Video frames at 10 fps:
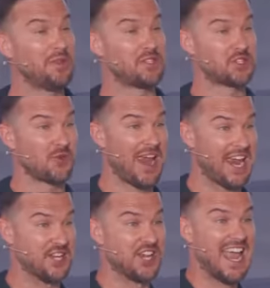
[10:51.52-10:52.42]
bit
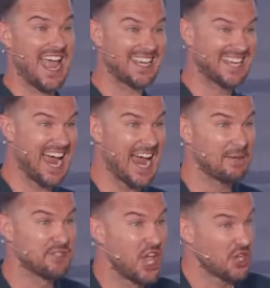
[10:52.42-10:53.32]
strange. At
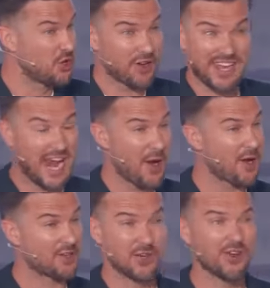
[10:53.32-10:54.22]
times, your
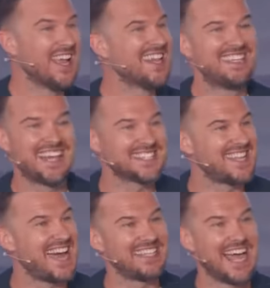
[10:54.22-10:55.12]
character does
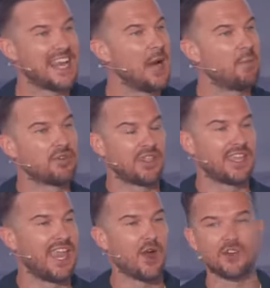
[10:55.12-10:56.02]
not line up with the
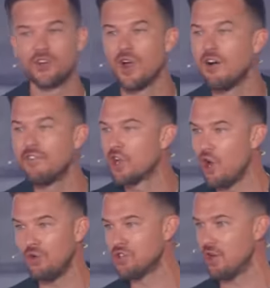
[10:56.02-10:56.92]
character of the
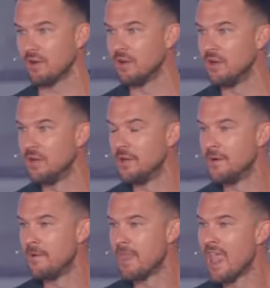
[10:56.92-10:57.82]
culture.
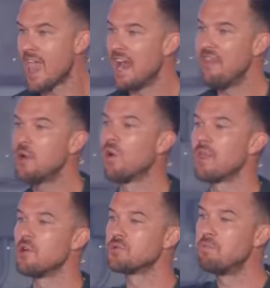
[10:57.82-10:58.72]
And I think one of
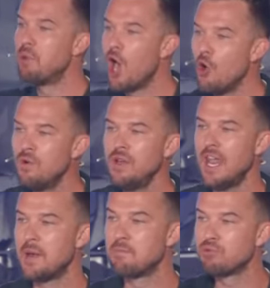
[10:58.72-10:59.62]
the most potent
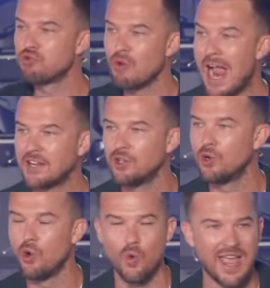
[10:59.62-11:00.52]
and
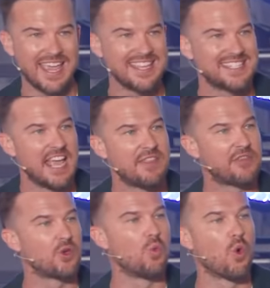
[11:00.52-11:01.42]
practical ways
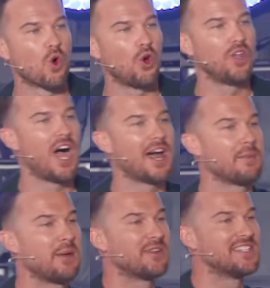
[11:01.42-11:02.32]
that the world ought to be able to